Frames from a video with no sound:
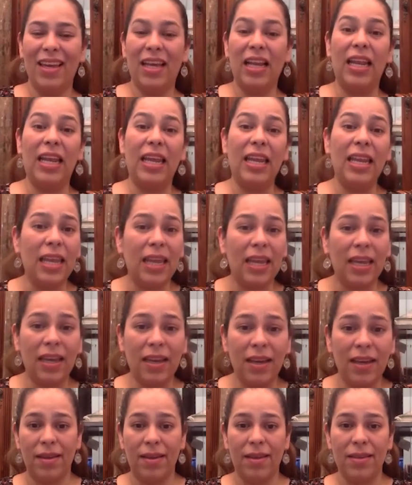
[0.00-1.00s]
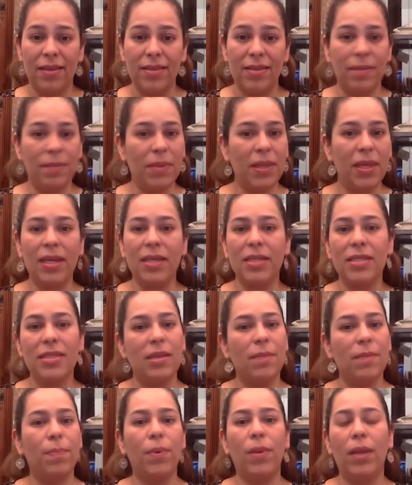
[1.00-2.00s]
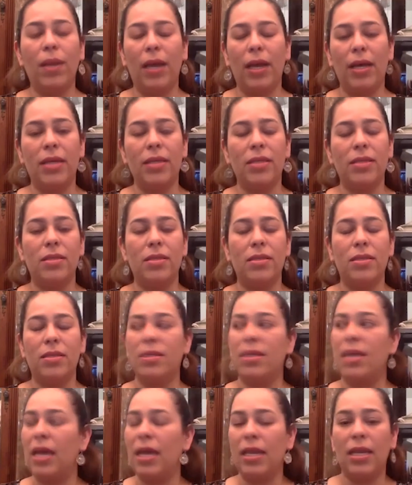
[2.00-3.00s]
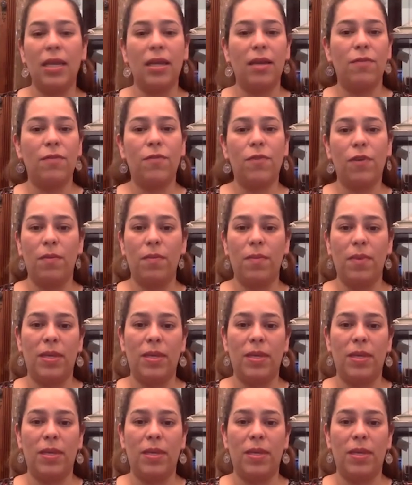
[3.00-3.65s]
cleaning, something as simple as standing in front of my